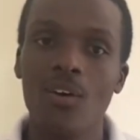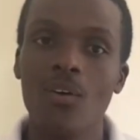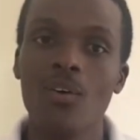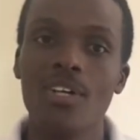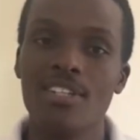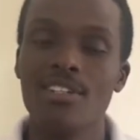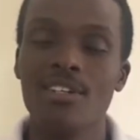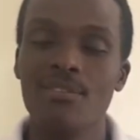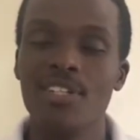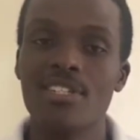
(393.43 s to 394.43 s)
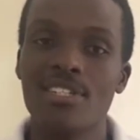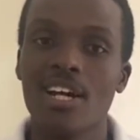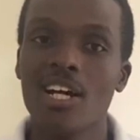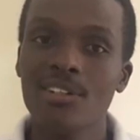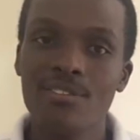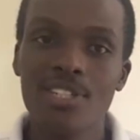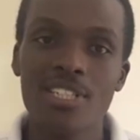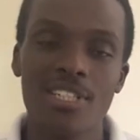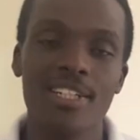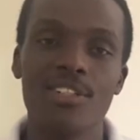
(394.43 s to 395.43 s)
Or if it's catfish,
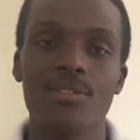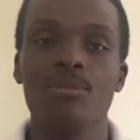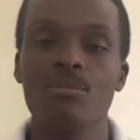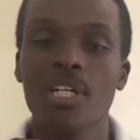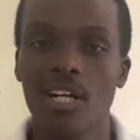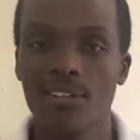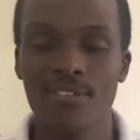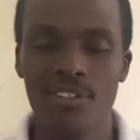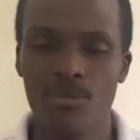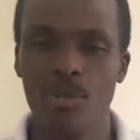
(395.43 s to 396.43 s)
then it should be catfish.